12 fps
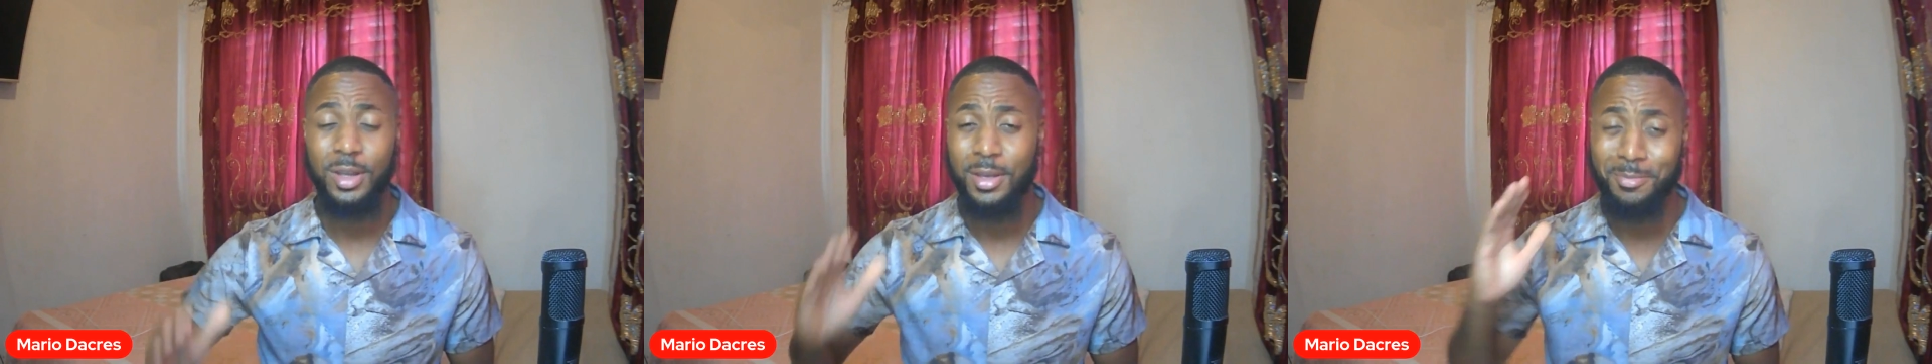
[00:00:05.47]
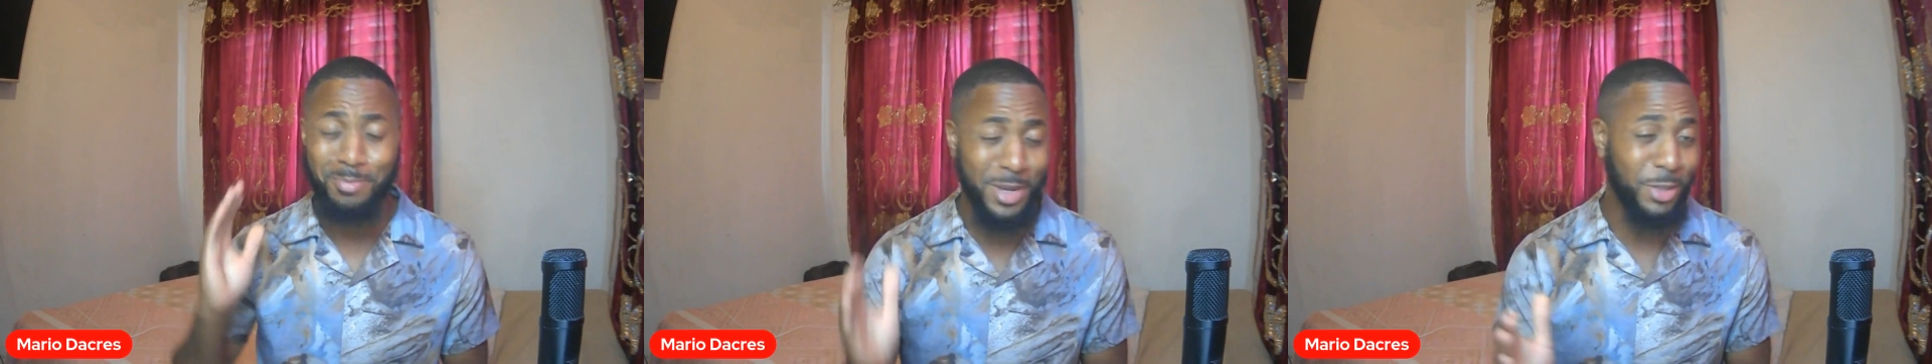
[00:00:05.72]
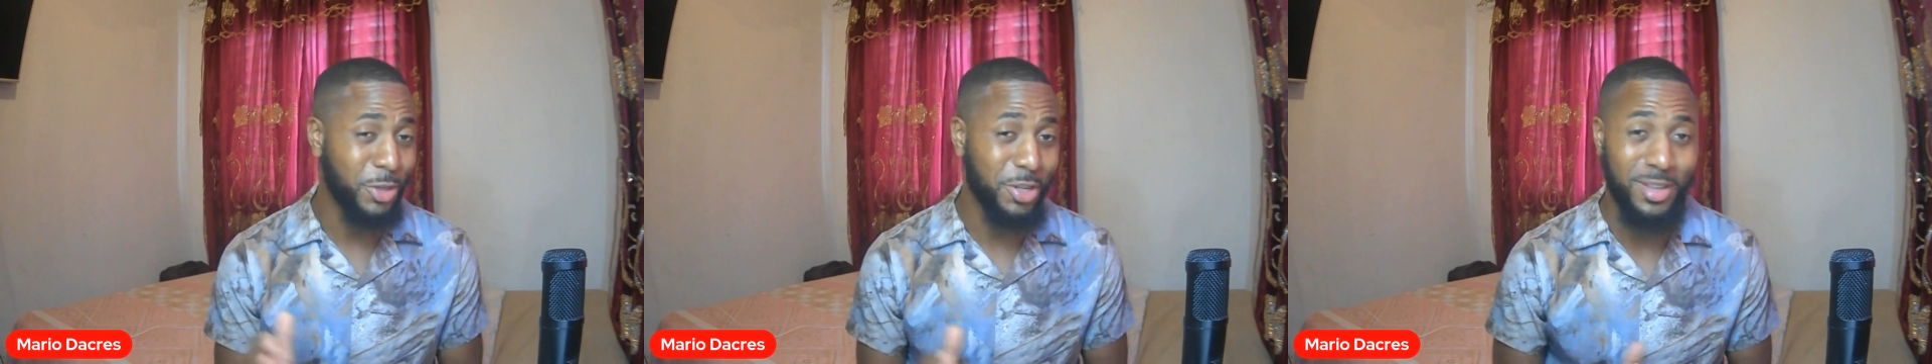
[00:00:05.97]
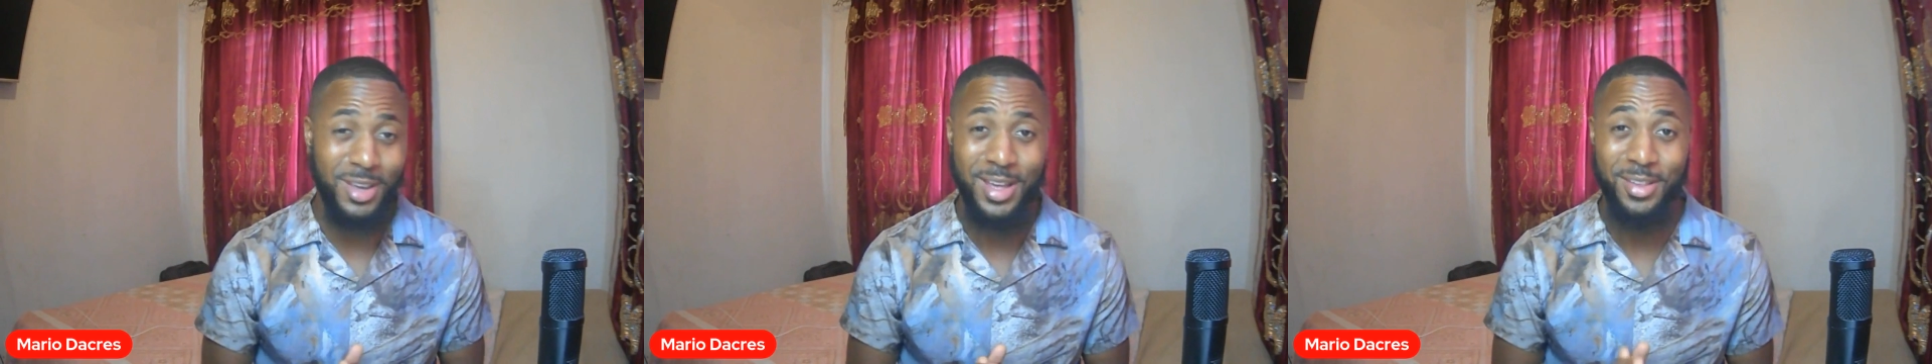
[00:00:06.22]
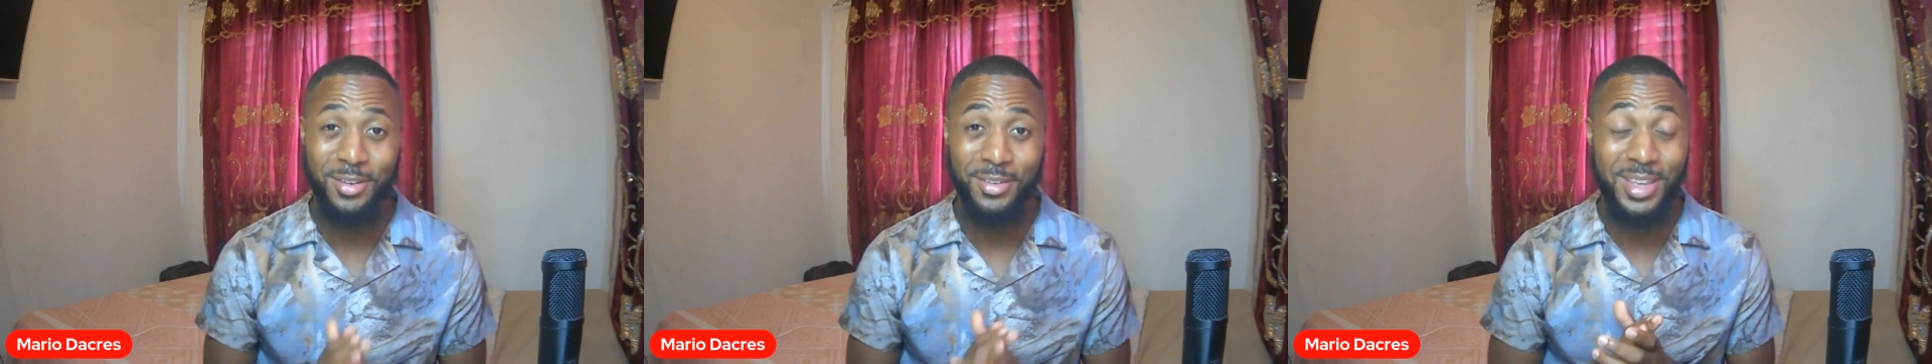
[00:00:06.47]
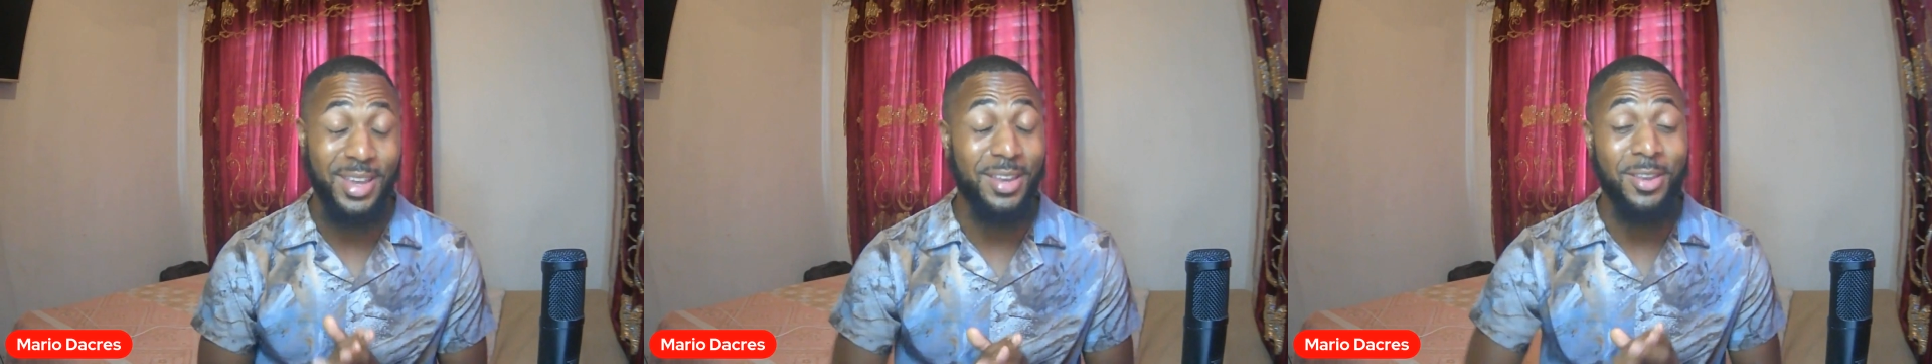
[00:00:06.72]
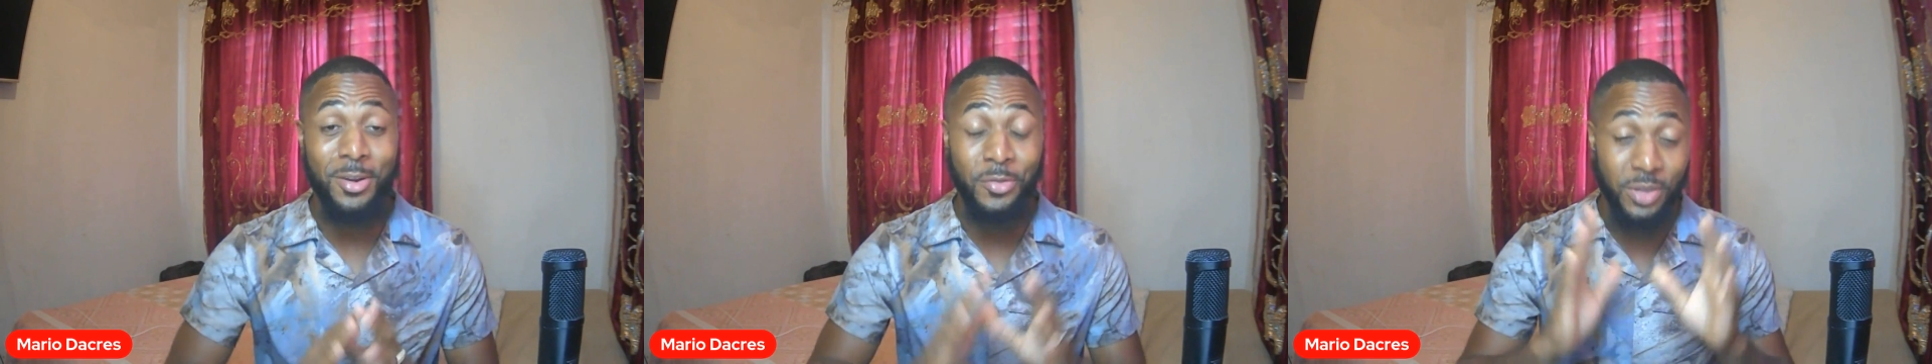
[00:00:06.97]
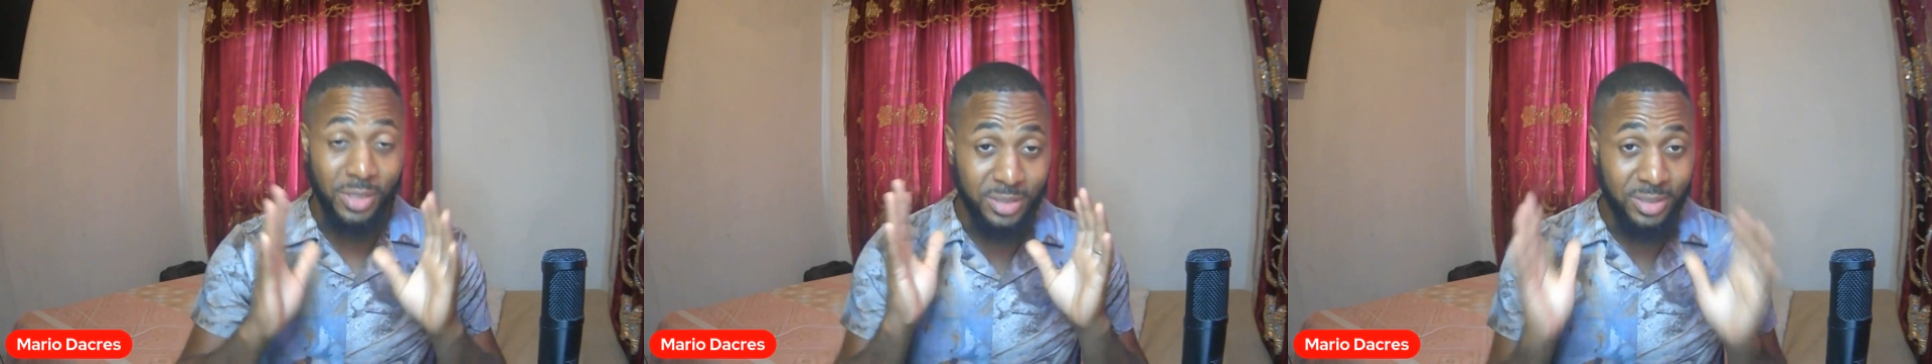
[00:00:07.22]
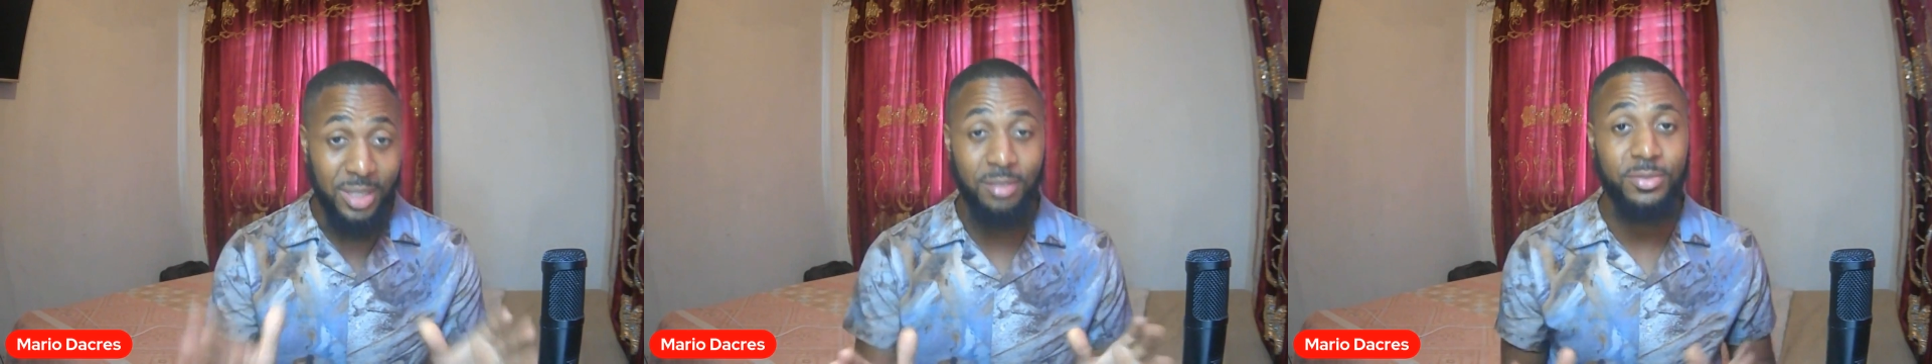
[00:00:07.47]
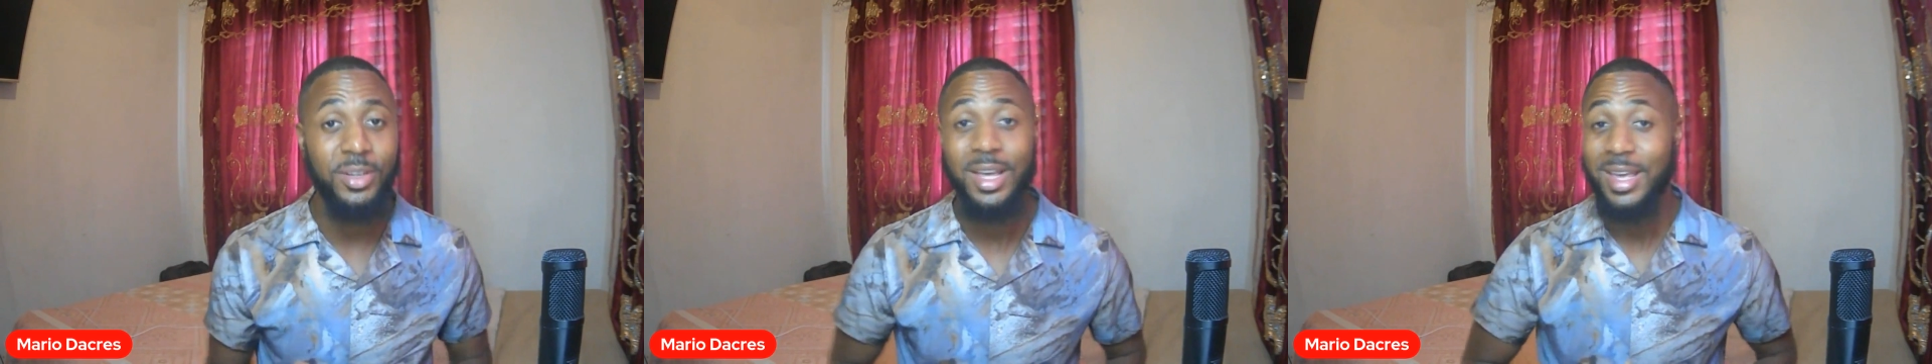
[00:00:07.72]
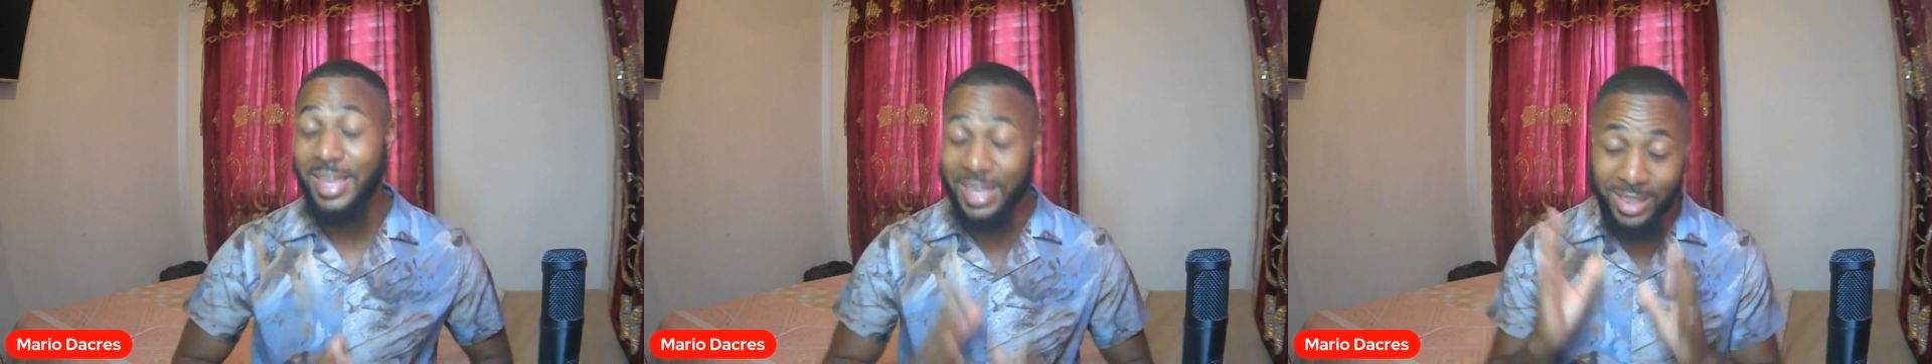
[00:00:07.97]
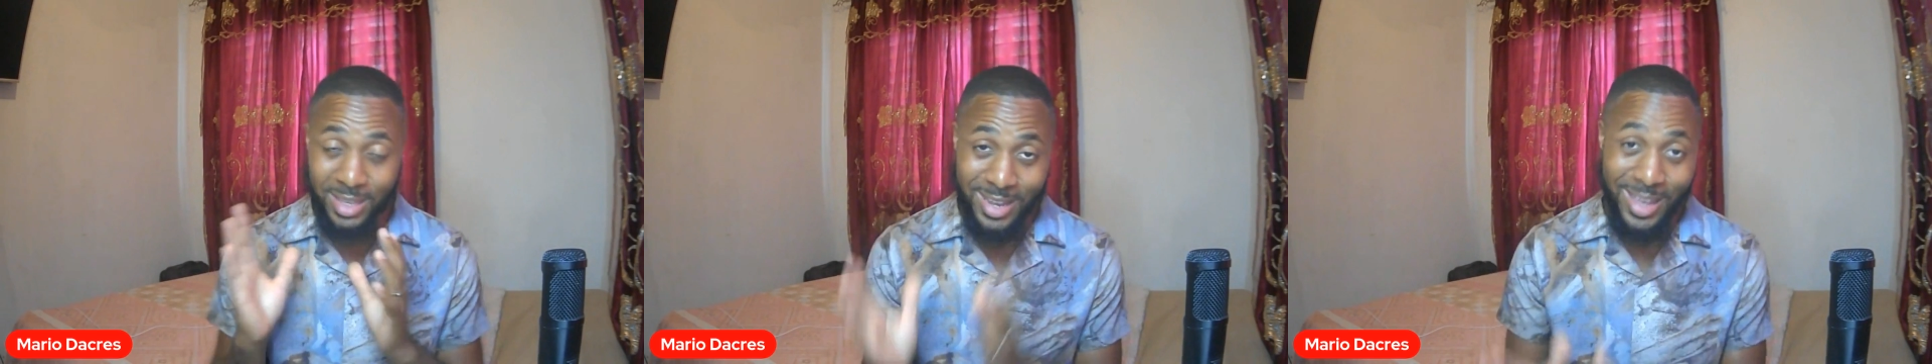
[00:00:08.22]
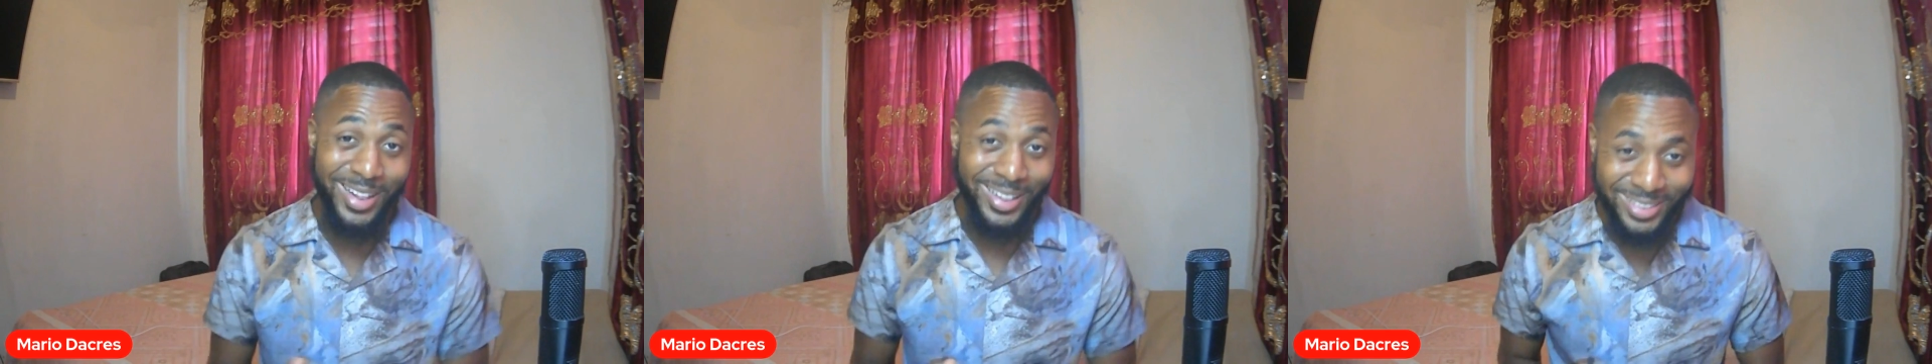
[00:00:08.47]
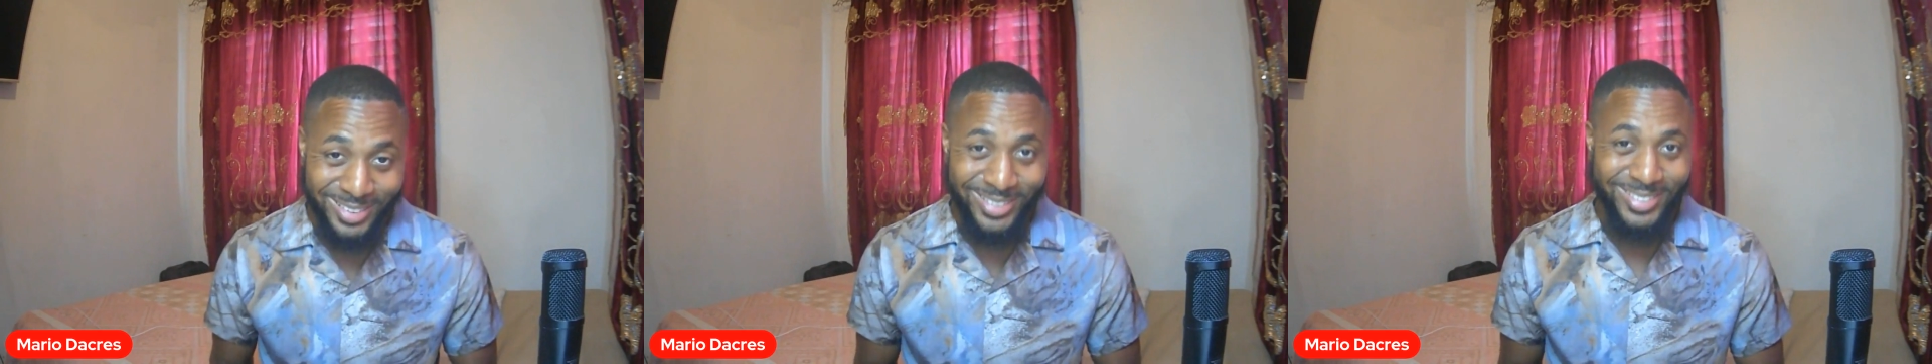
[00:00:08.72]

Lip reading: Make sure that you guys are taking care of yourself, eating healthy